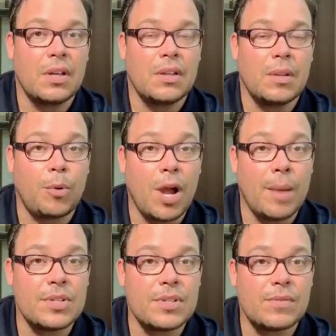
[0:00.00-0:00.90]
The
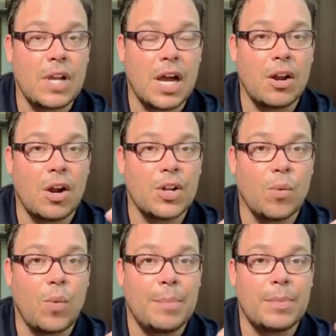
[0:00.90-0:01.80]
promises of God are your
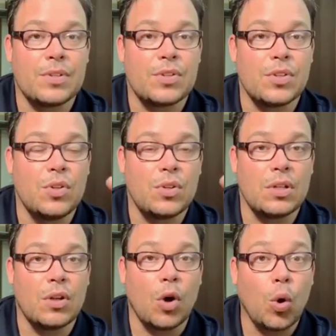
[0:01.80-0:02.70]
weapons, so you
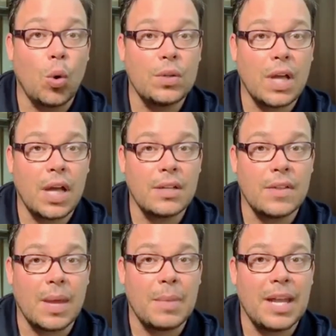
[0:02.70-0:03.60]
can hold on to
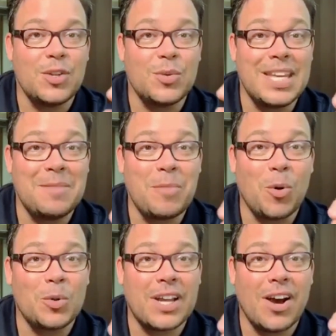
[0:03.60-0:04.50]
them and you keep
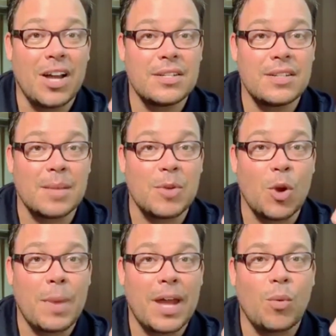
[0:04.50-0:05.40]
holding on to them no
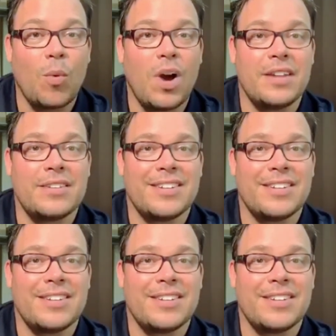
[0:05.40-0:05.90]
matter what.